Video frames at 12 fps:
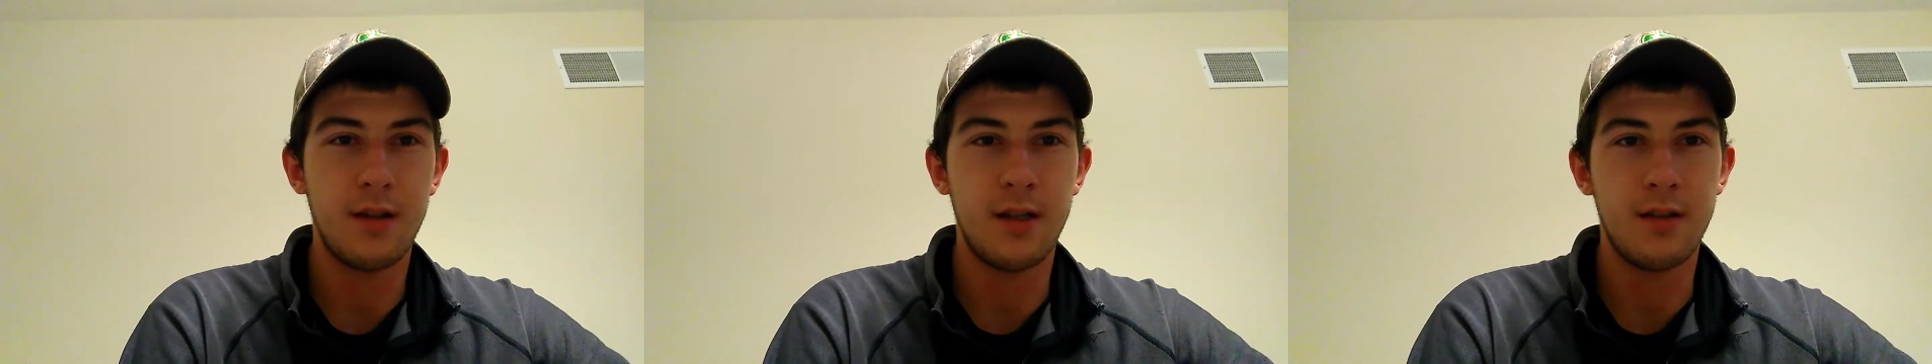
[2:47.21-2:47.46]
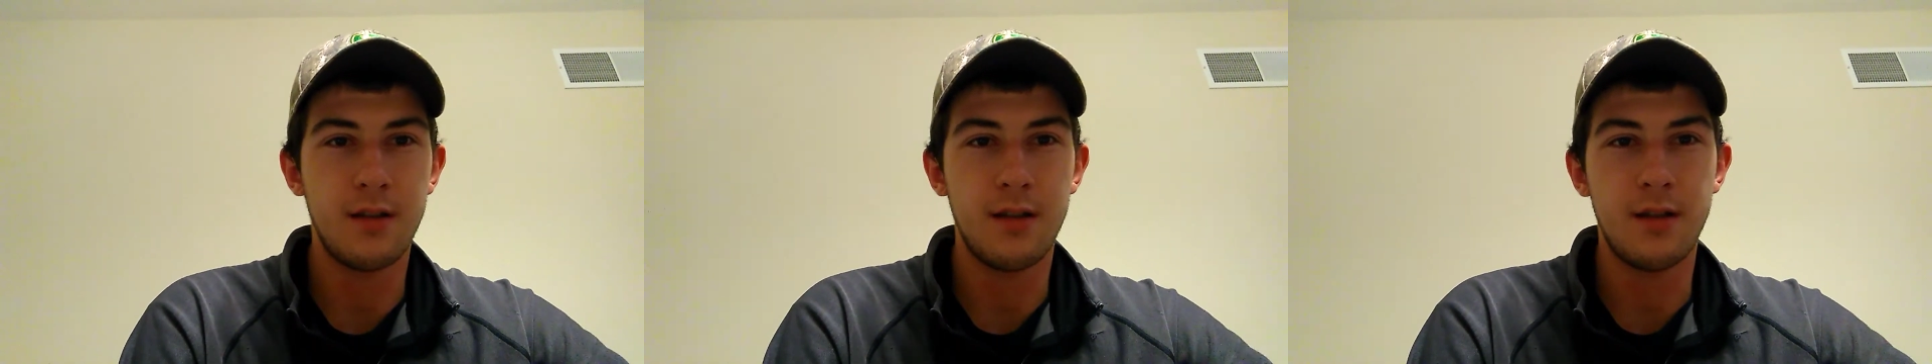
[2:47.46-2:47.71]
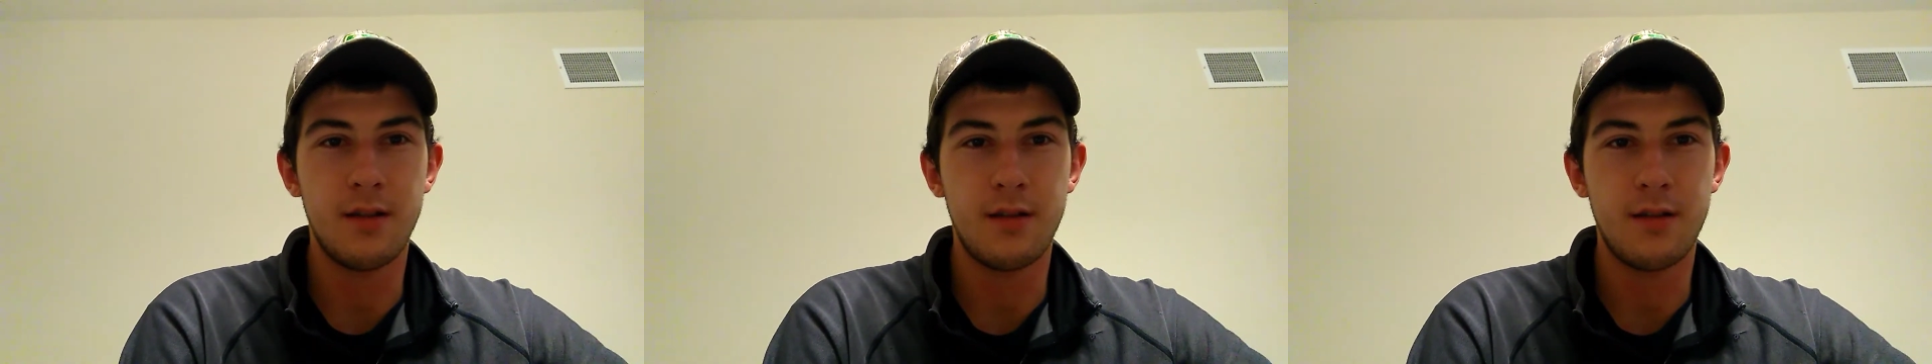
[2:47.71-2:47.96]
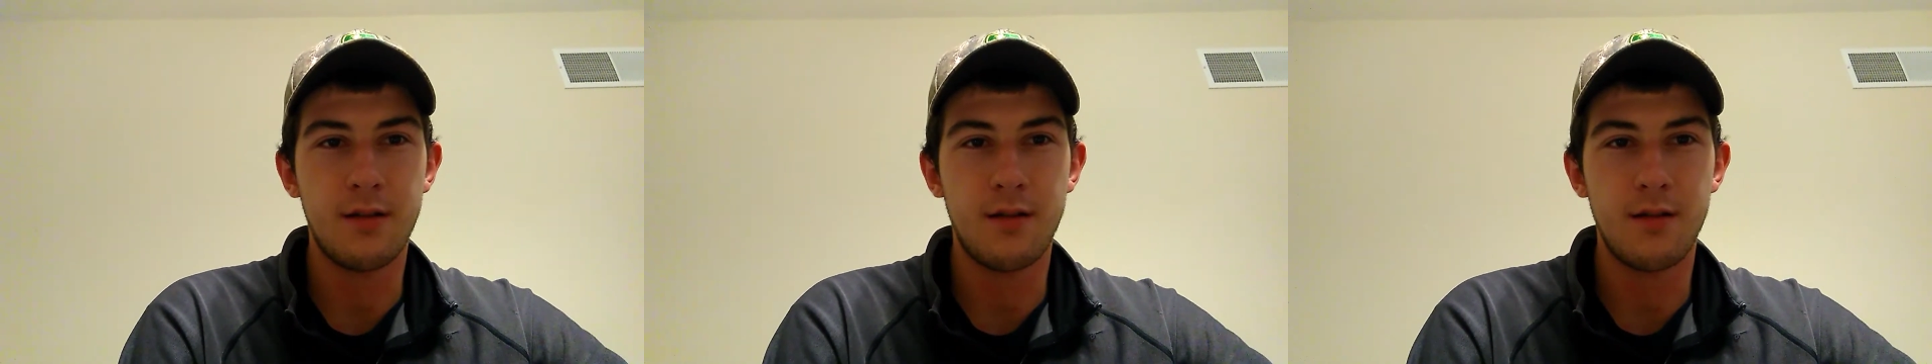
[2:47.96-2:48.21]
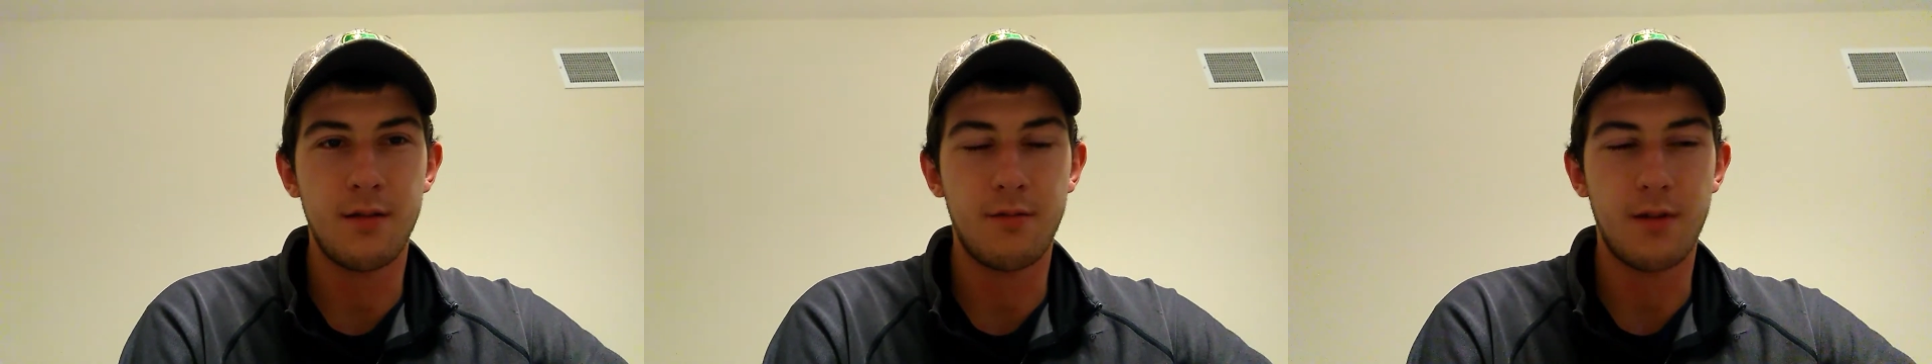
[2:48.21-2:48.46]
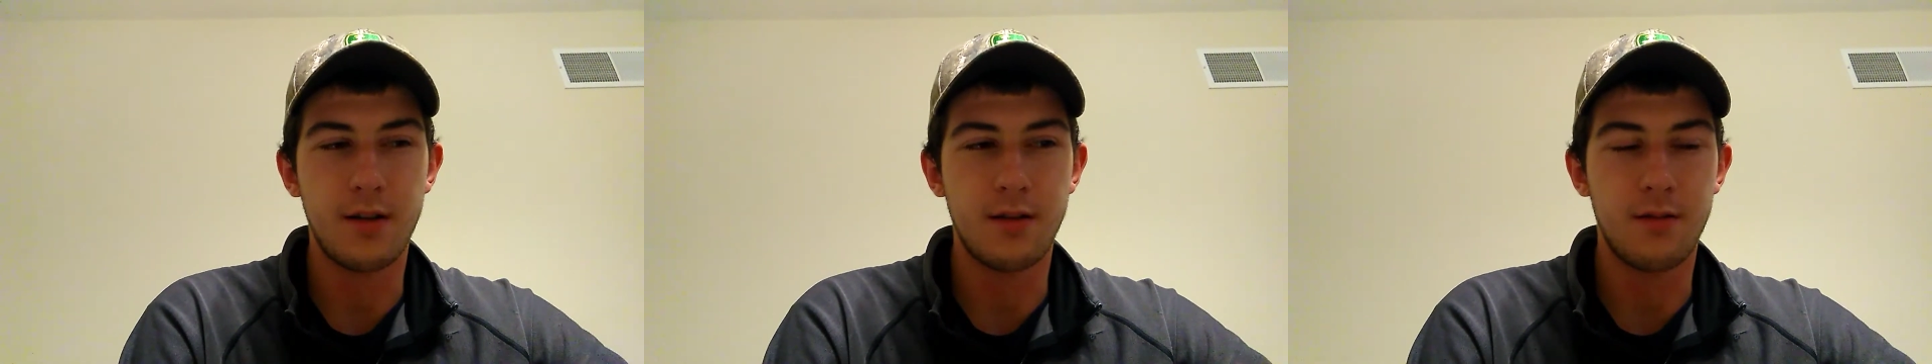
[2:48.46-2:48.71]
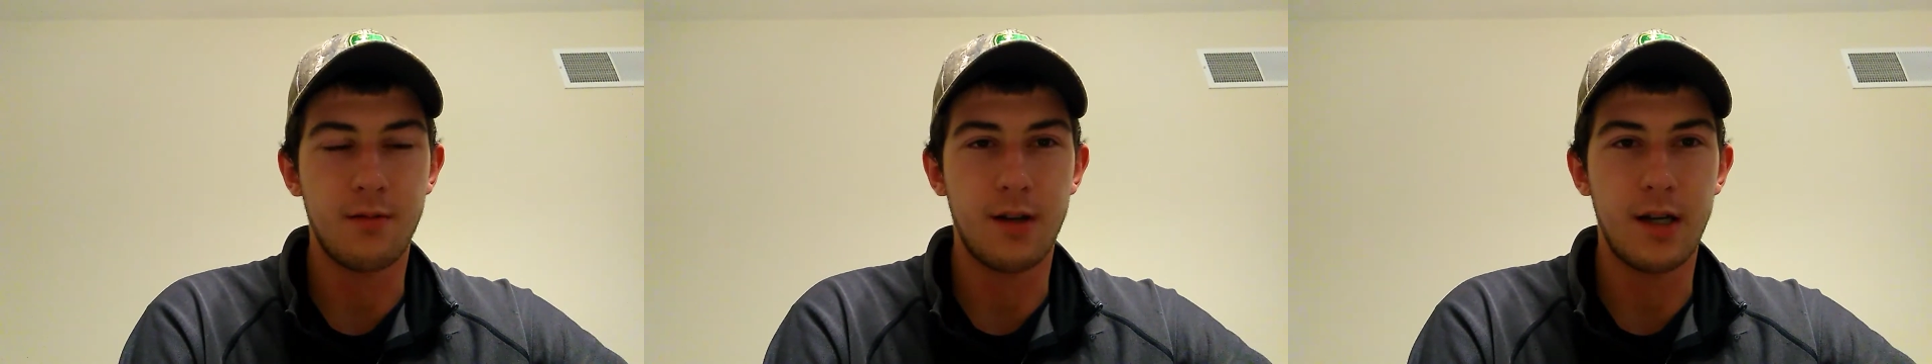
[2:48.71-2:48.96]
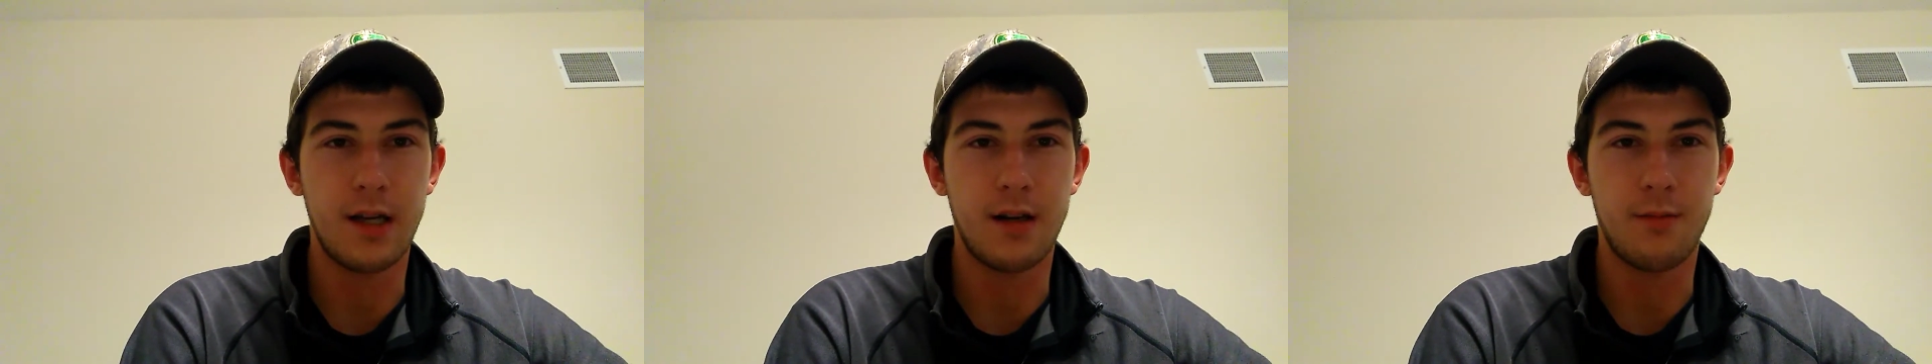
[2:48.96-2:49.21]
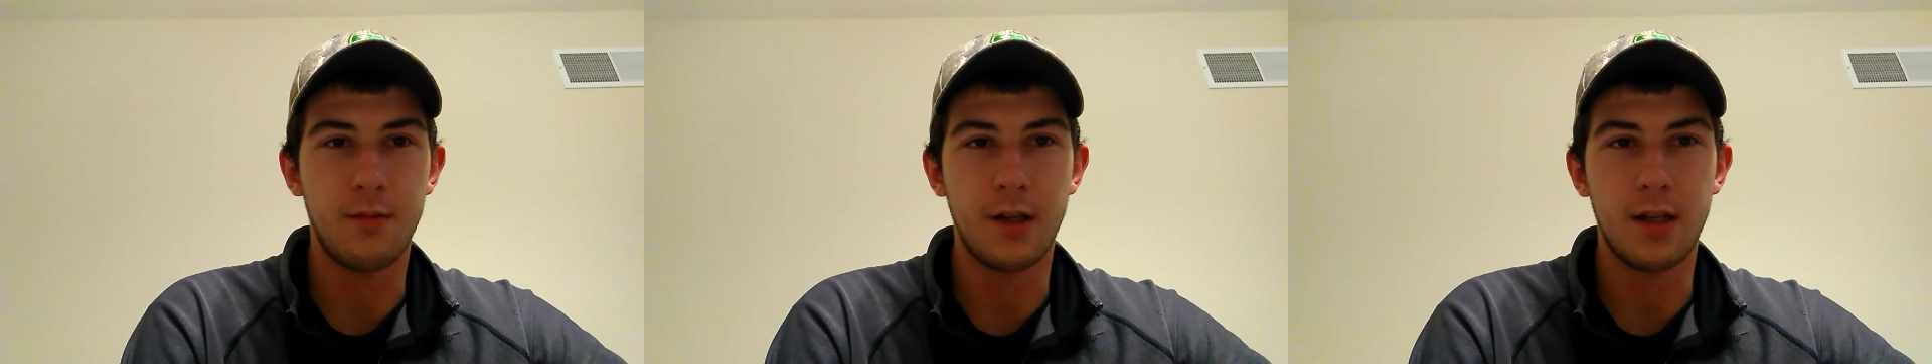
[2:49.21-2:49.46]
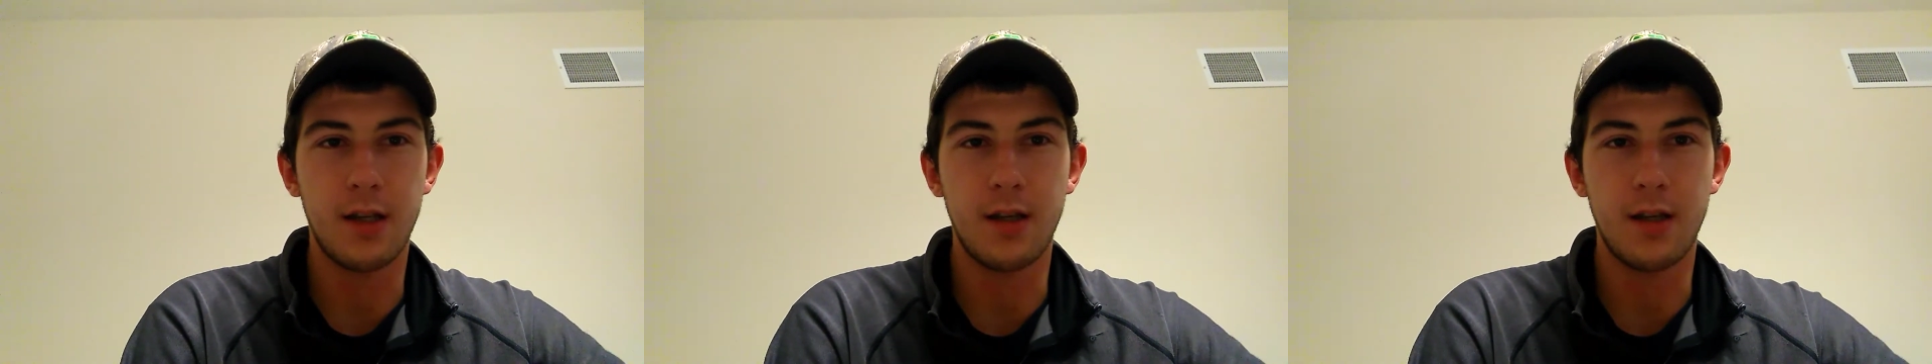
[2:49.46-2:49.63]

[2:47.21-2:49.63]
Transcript: it's starting to rust away, and I'm like,